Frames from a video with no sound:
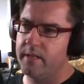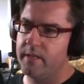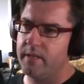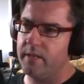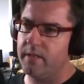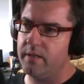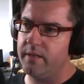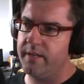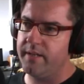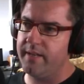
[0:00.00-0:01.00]
Oh
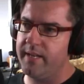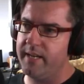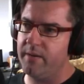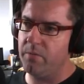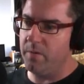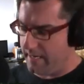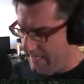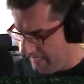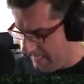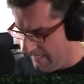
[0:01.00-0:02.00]
no, get
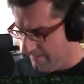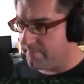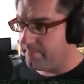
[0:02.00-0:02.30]
away.